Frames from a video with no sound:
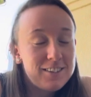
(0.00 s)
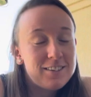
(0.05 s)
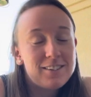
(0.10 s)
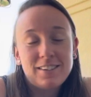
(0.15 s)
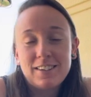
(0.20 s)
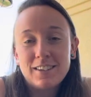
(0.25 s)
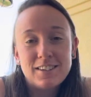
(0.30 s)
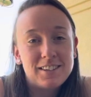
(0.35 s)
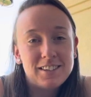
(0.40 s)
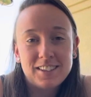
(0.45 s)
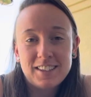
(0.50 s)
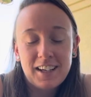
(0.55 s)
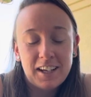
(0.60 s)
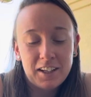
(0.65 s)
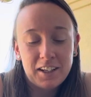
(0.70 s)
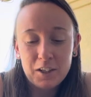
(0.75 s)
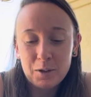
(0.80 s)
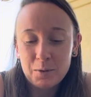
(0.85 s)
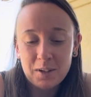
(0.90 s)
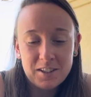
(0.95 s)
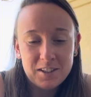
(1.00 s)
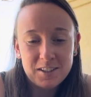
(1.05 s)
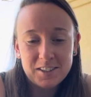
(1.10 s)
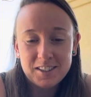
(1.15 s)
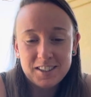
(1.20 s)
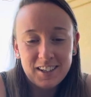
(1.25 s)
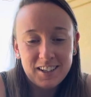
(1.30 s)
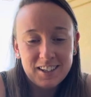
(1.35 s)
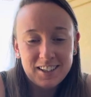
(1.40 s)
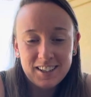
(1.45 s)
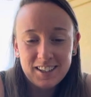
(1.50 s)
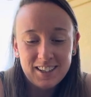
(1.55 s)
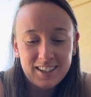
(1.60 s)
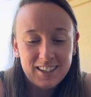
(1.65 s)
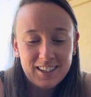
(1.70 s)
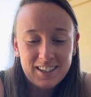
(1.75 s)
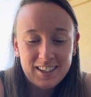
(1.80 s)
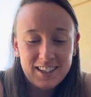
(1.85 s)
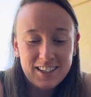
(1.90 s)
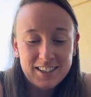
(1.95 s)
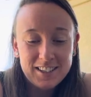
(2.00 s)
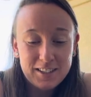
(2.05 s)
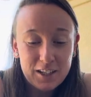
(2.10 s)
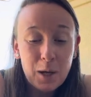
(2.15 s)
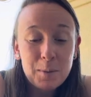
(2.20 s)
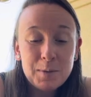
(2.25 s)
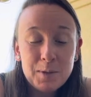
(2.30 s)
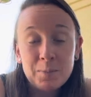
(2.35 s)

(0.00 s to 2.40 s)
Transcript: It's exactly what I just said. It's time